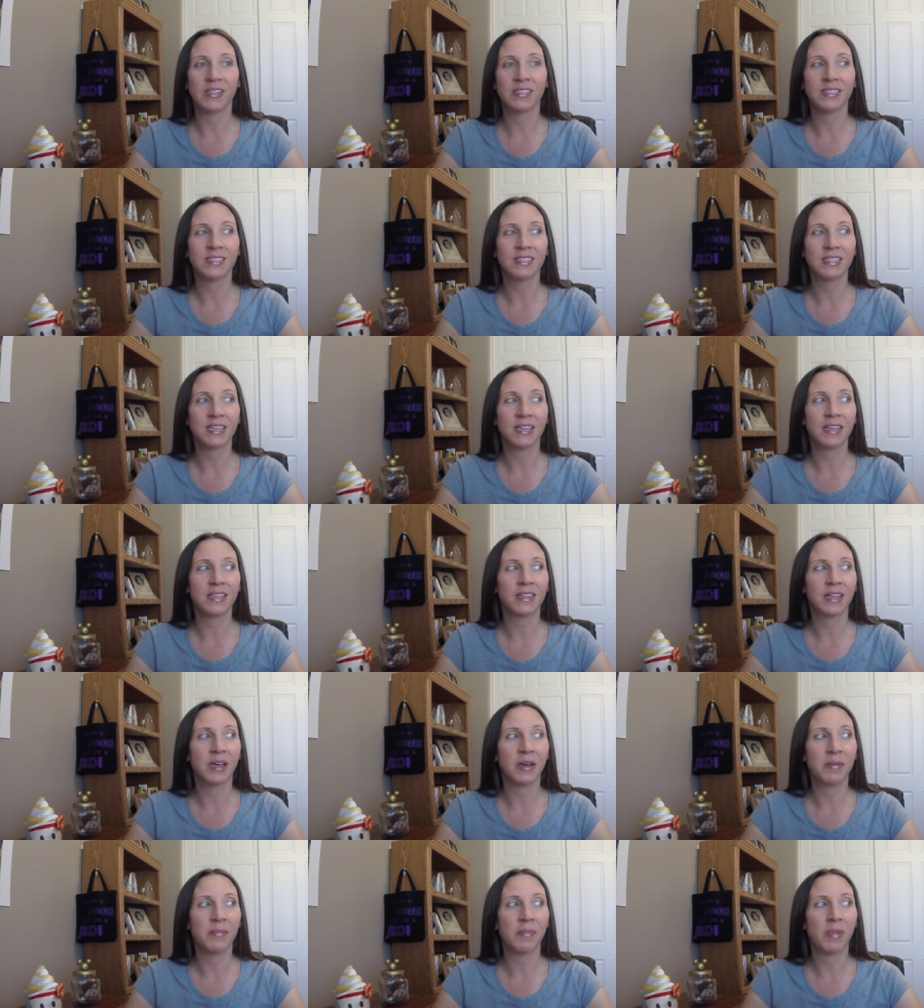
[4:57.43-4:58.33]
And seeing
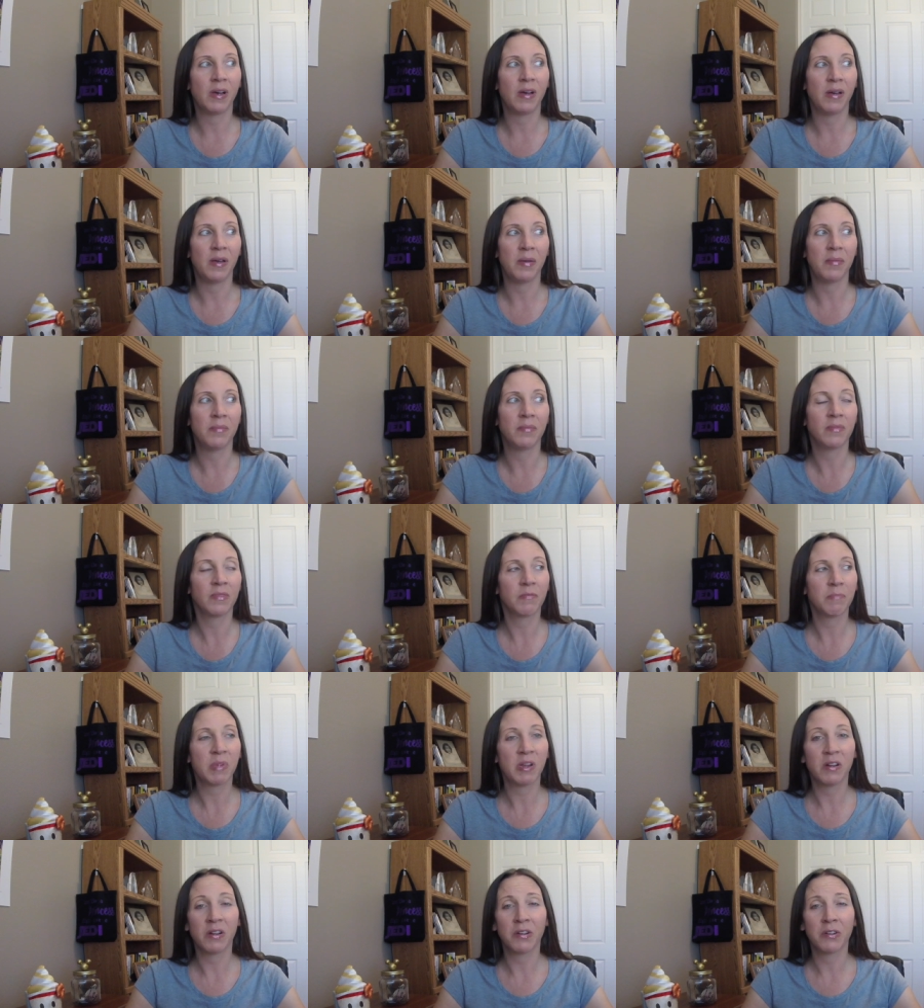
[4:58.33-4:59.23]
them, um,
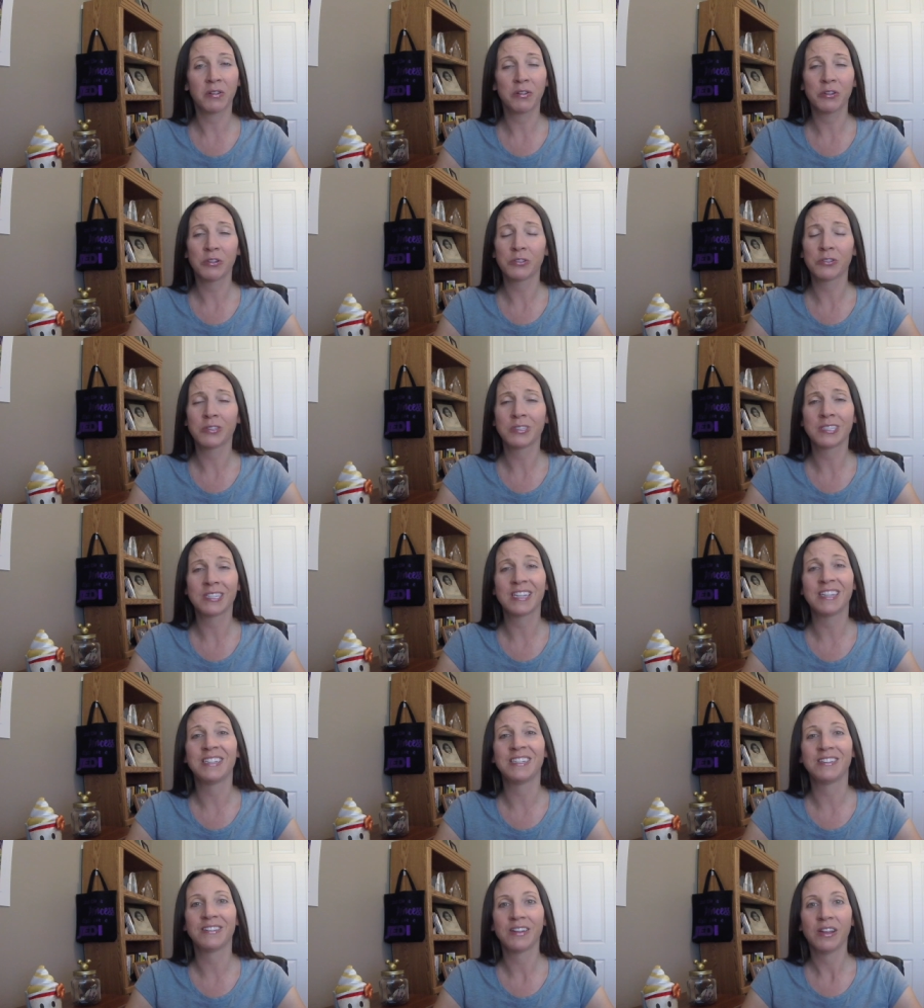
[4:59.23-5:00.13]
been on a cruise
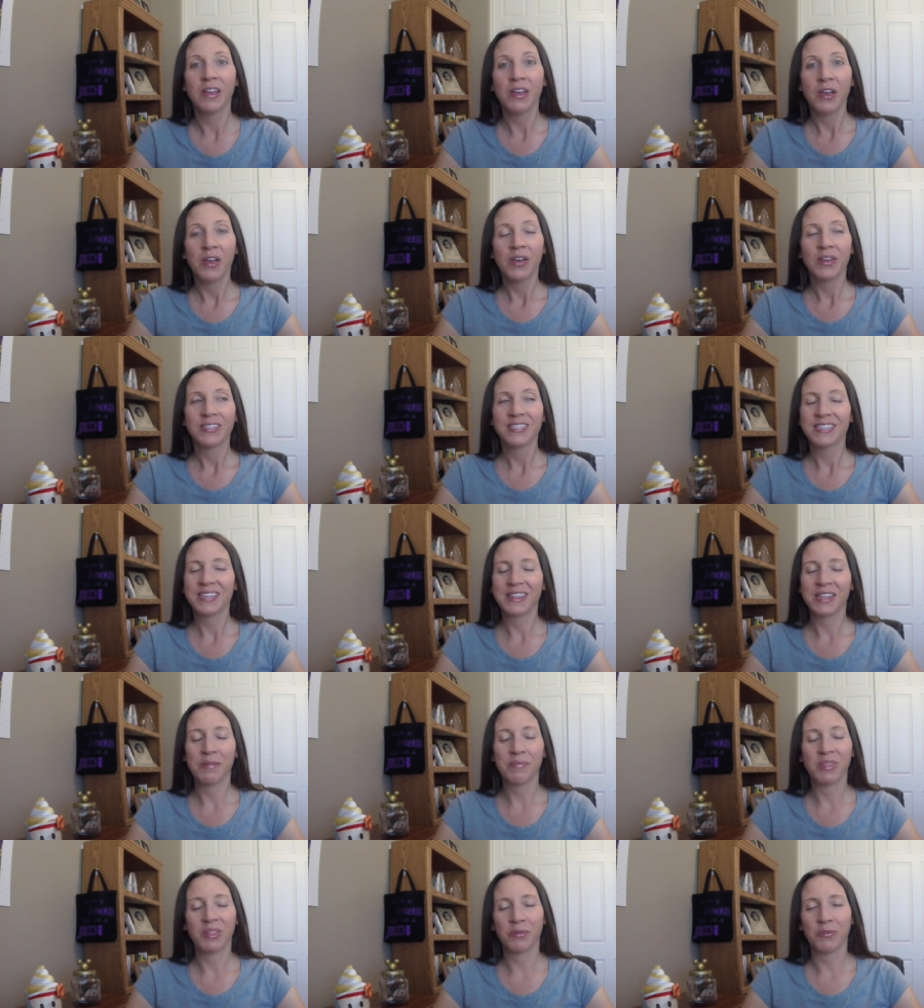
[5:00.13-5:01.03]
and seeing
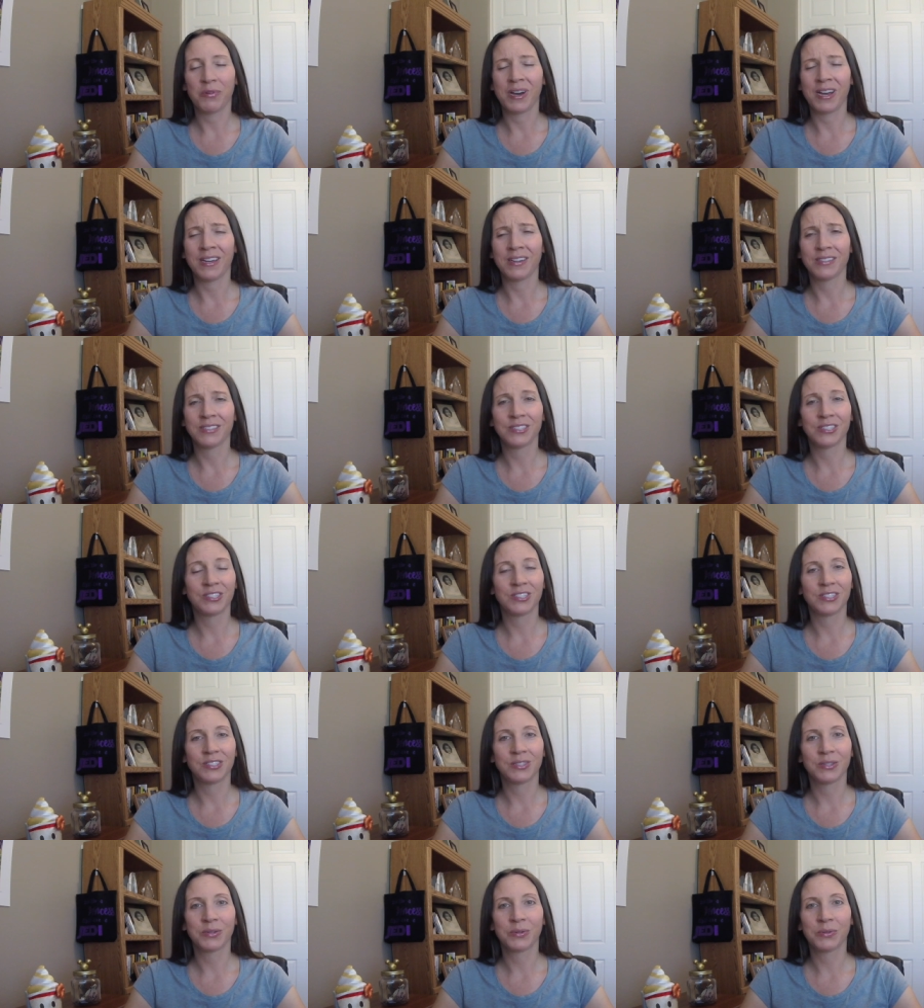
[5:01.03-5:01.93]
them in the wild is
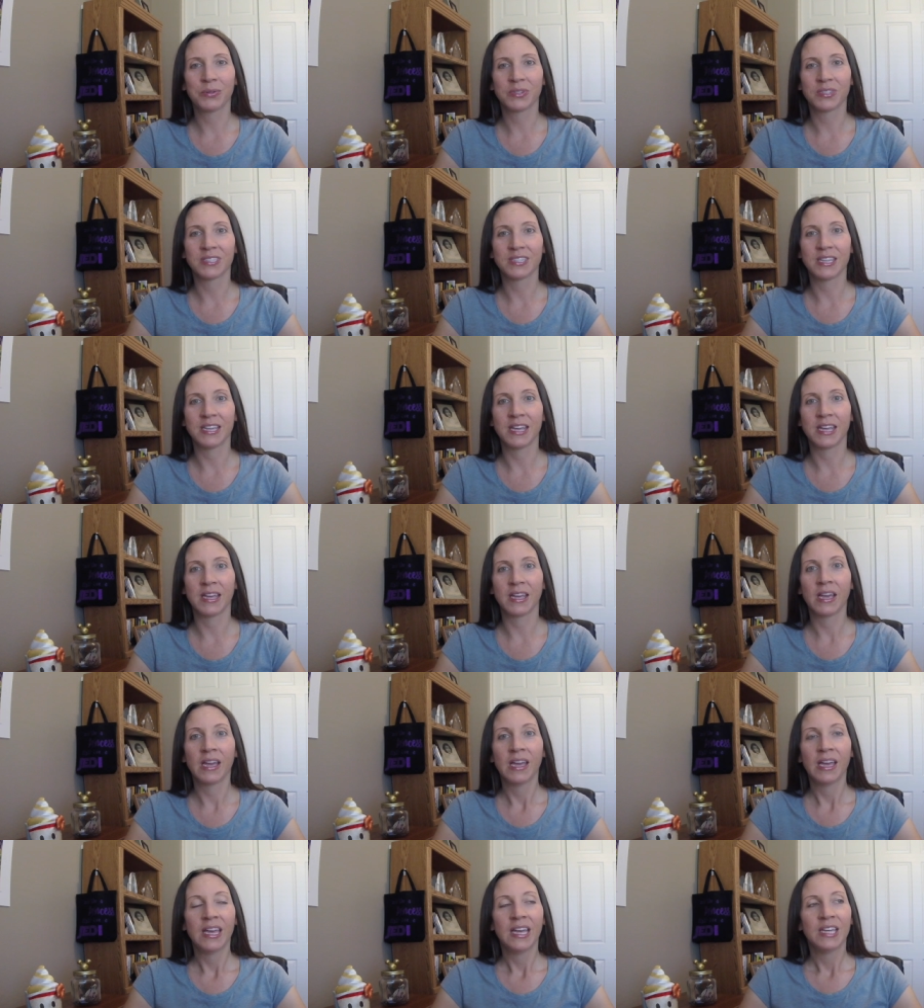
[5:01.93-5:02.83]
just the coolest thing.